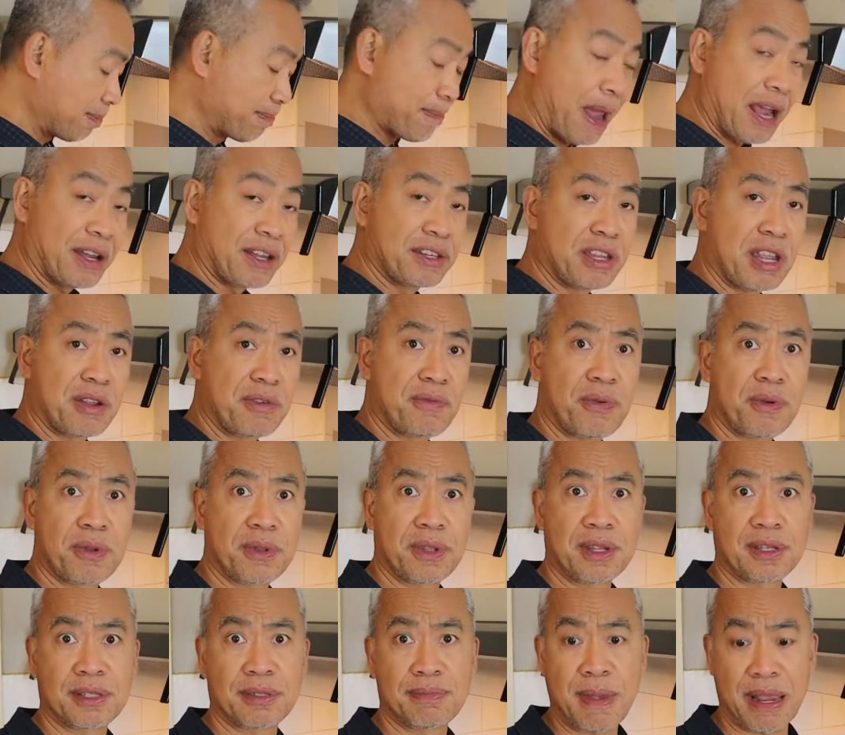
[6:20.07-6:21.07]
packaging for
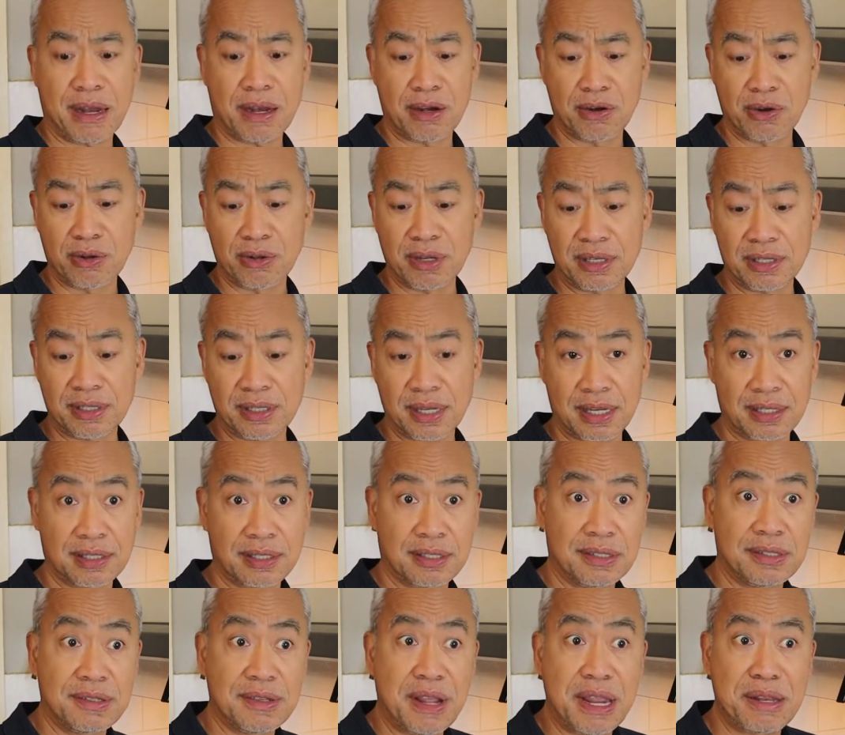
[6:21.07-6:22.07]
this macaroni
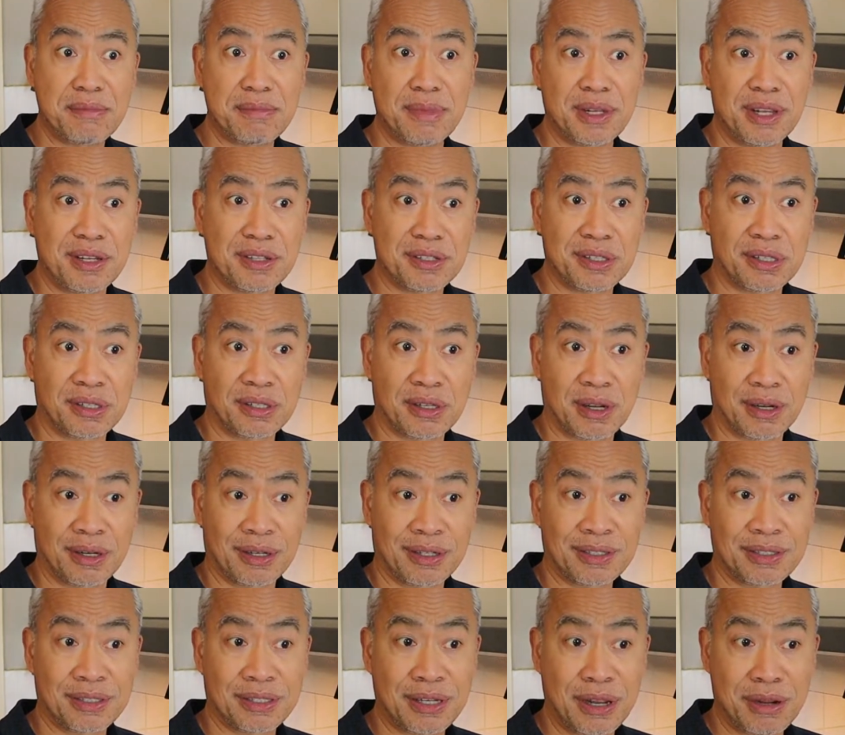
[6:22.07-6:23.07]
says 9 minutes to
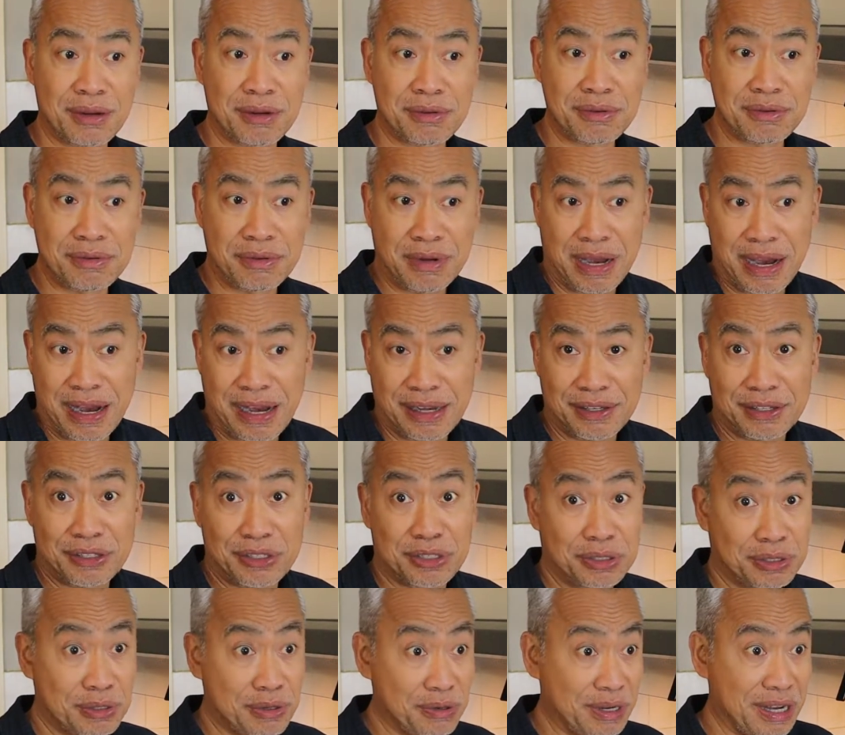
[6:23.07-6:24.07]
cook, so I'll
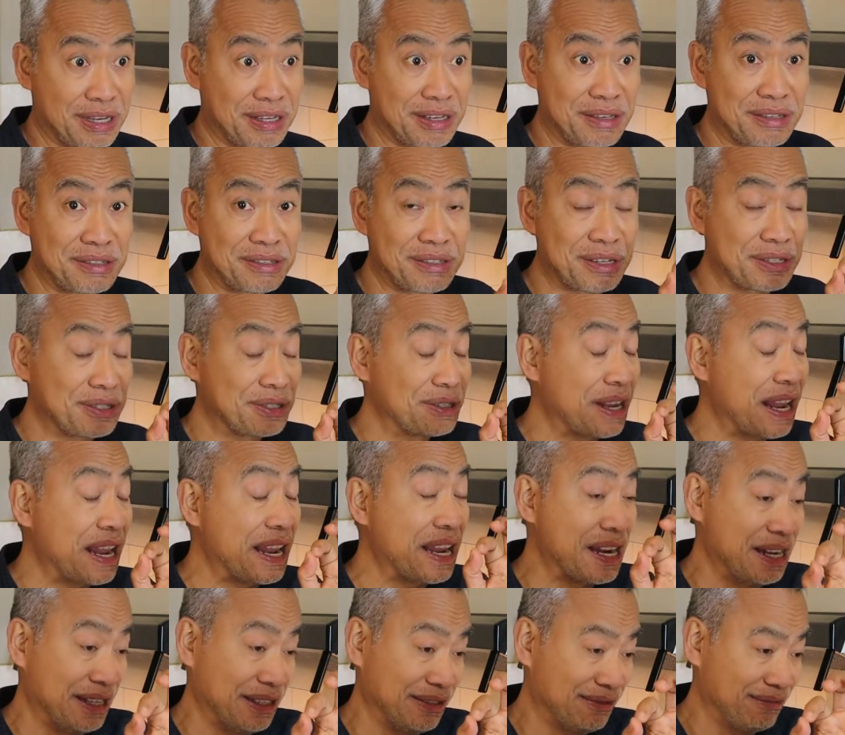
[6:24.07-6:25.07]
just cook it just
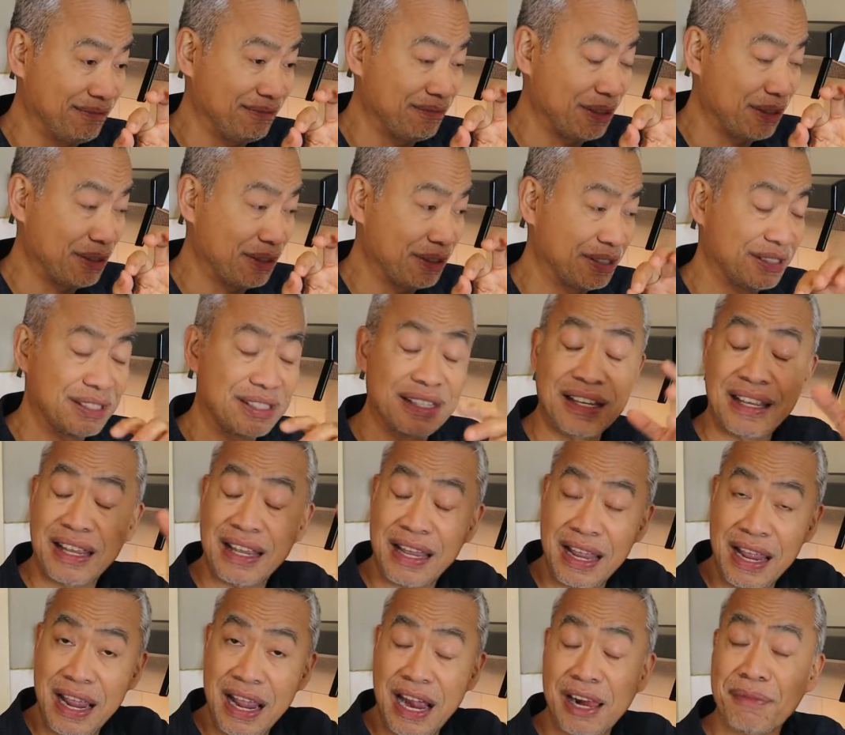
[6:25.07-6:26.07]
8 because
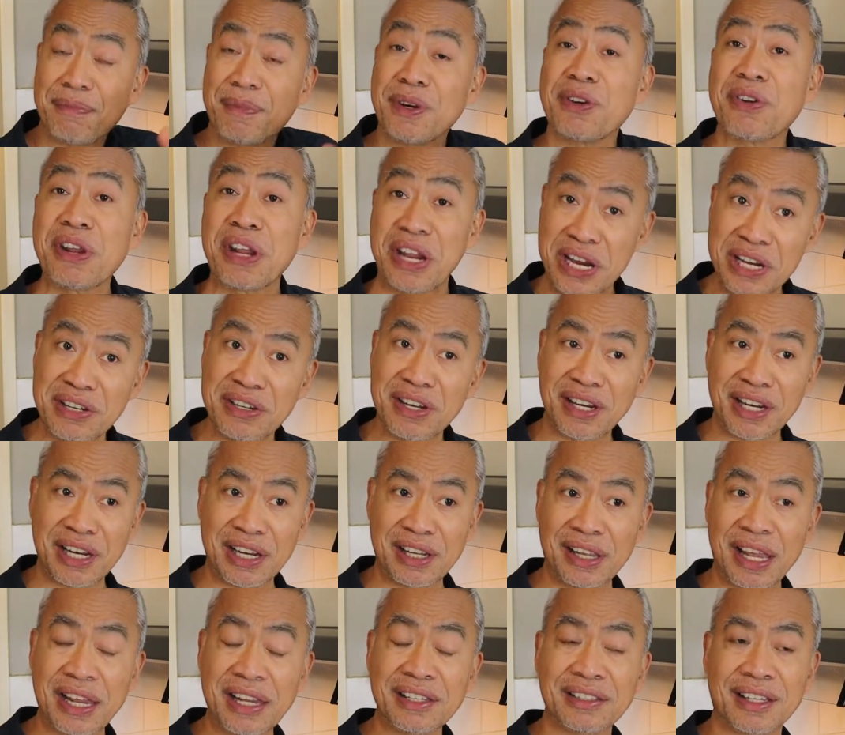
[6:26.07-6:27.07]
I'll be reheating
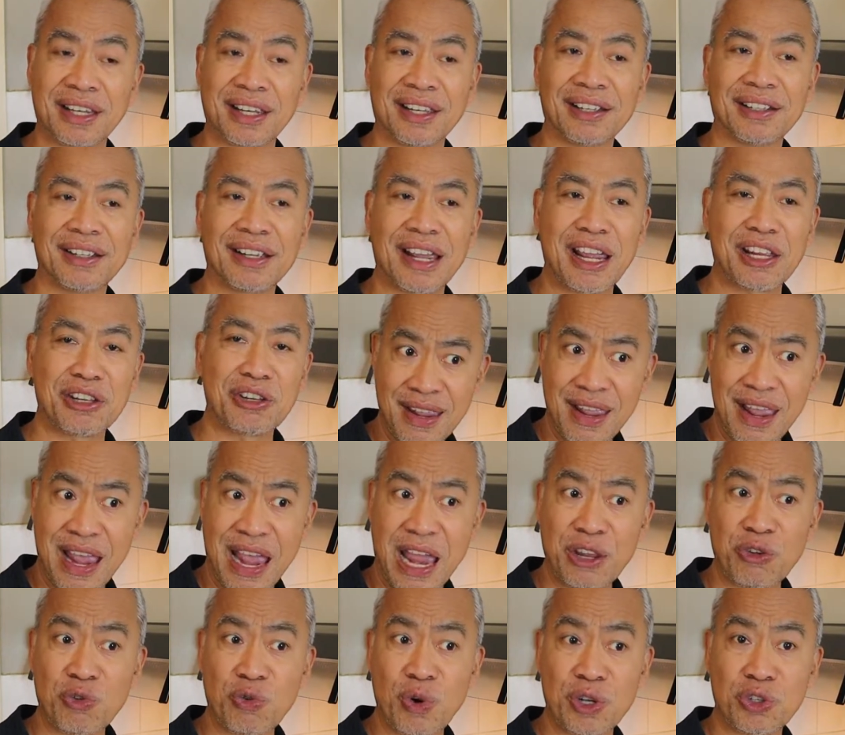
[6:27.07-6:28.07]
it later. And
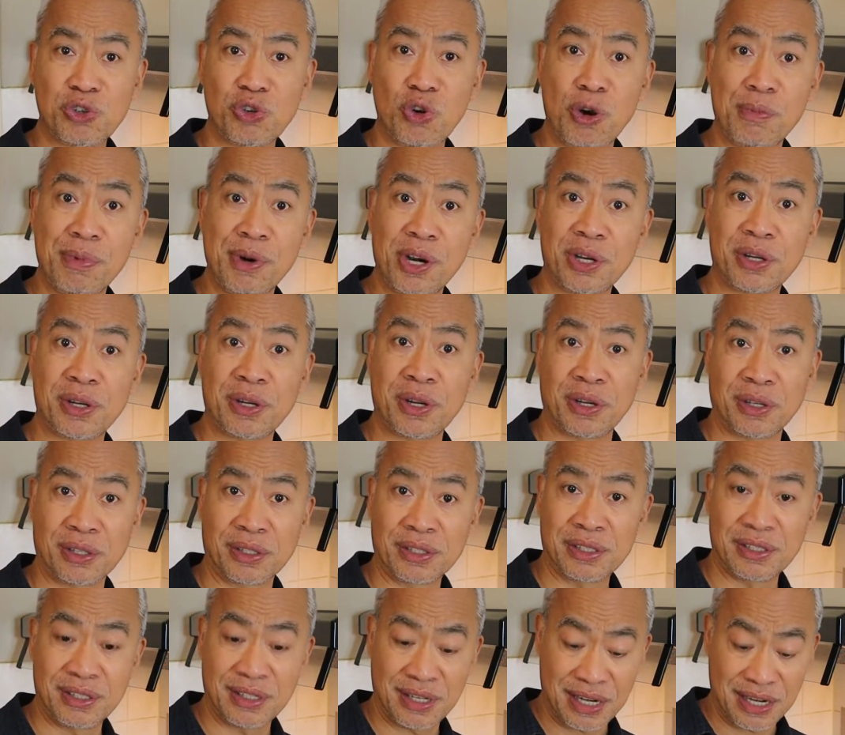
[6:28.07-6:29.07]
I don't want to
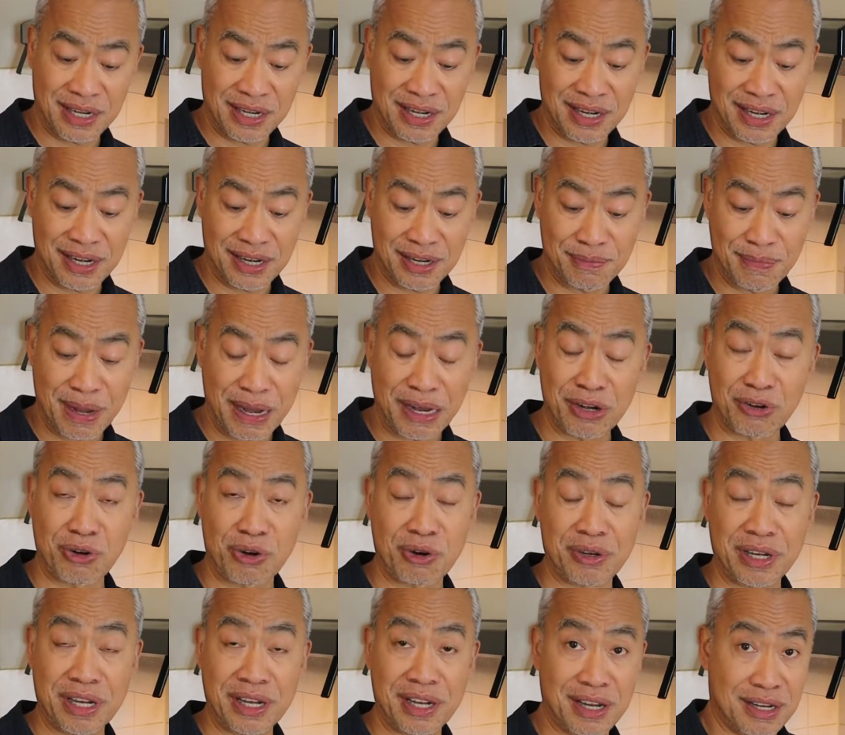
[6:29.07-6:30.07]
overcook the
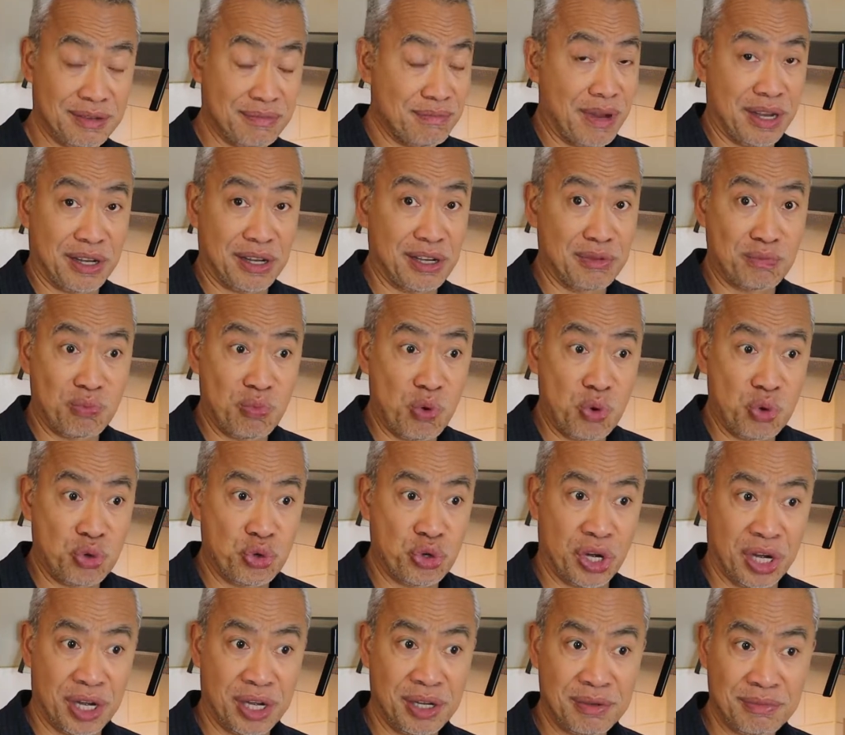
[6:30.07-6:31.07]
macaroni and make it
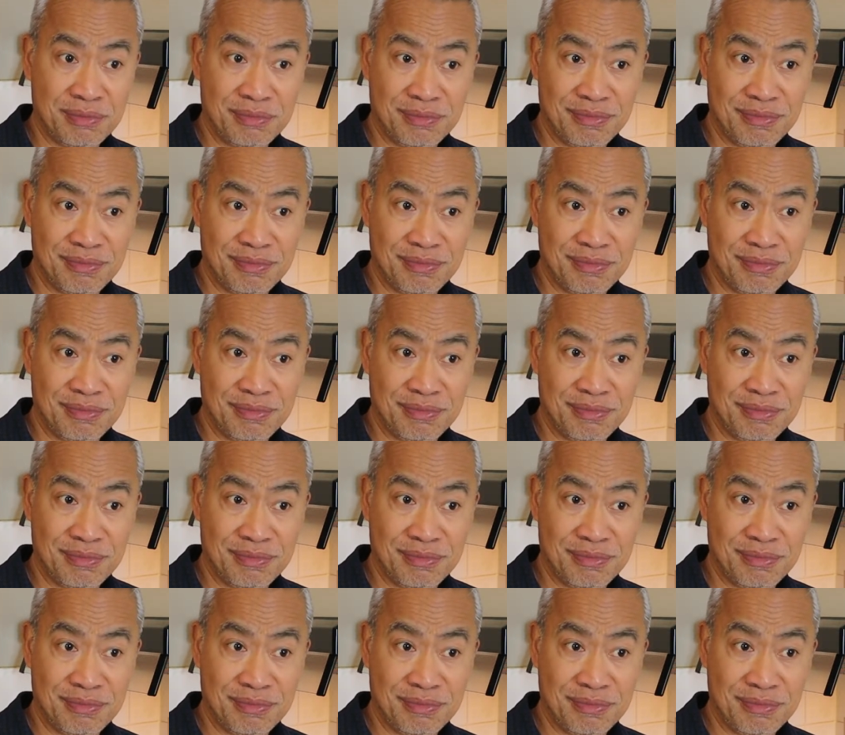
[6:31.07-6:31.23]
mushy.